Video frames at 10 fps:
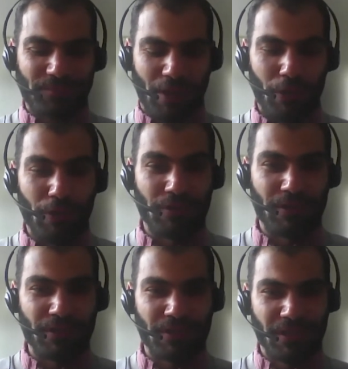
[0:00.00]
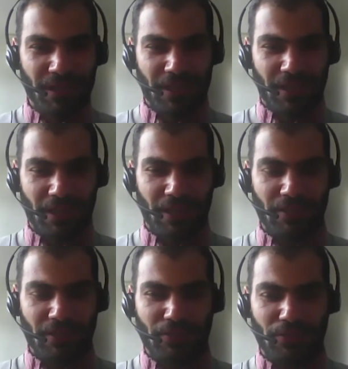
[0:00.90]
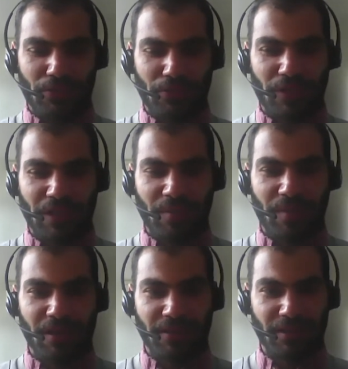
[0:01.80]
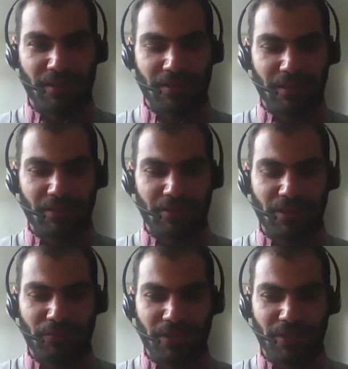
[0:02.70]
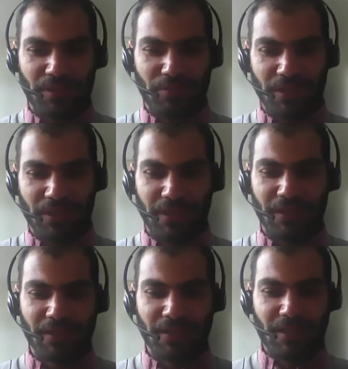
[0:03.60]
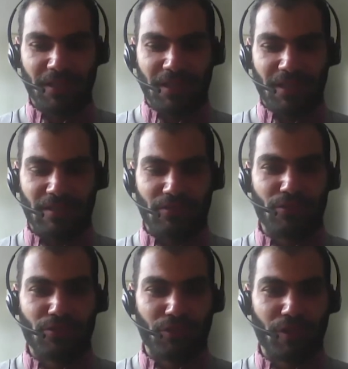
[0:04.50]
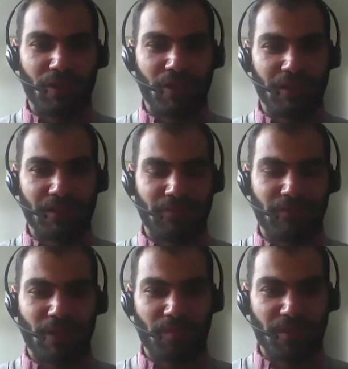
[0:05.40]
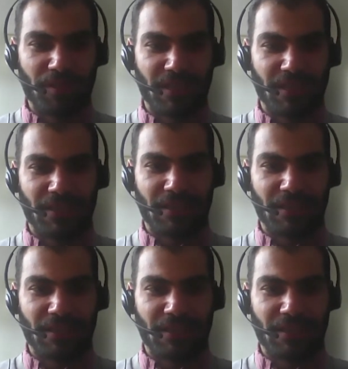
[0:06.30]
roads to think about and the difference between the industrial development